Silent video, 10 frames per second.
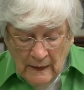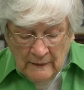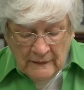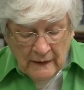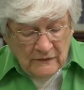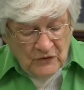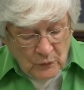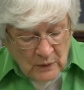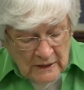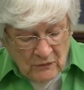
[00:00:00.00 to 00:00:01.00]
They had
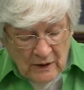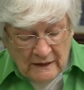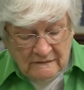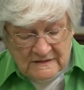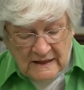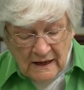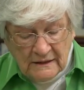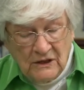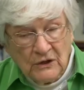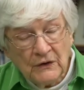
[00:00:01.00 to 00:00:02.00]
3 drafts
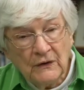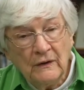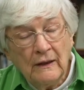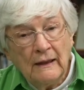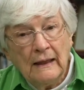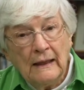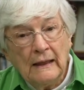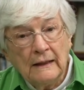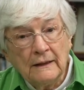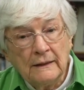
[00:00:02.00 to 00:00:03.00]
that year
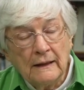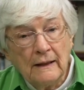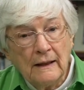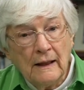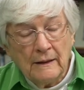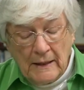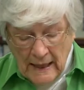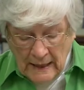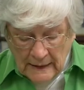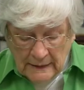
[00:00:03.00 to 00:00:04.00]
and
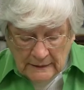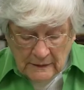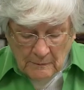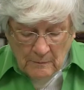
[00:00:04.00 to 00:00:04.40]
added